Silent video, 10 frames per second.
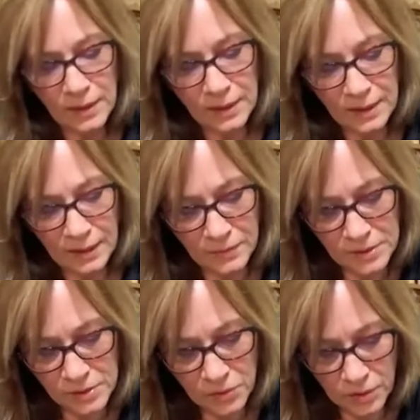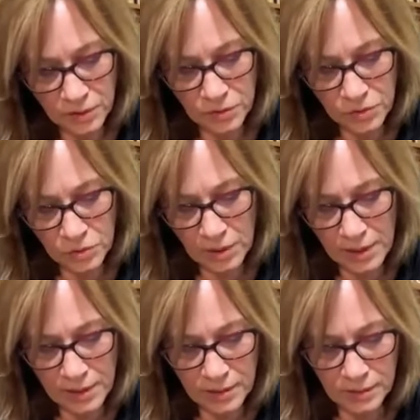Okay, again, I'm just going to
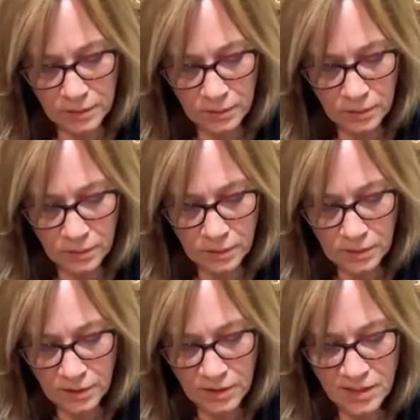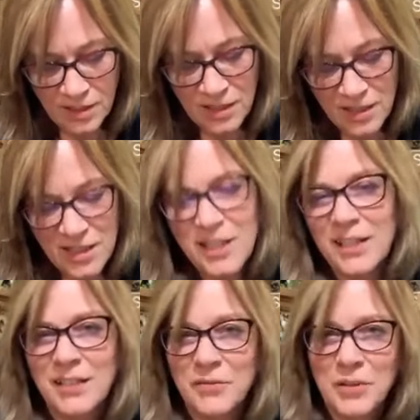try and
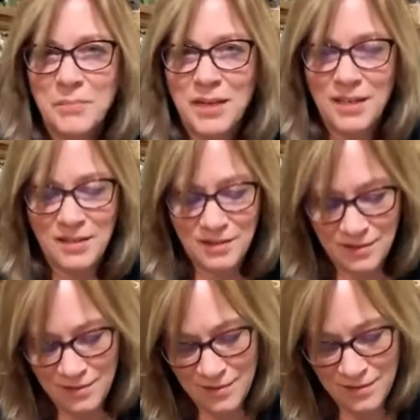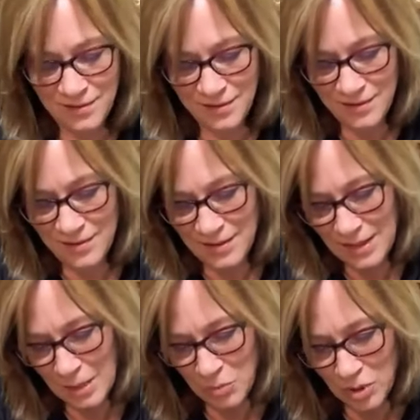cut it with my
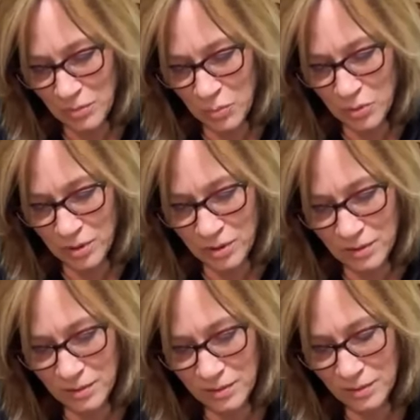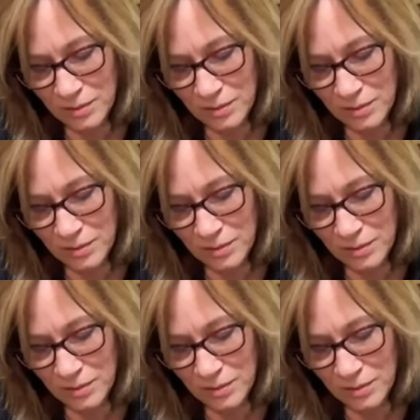emery board.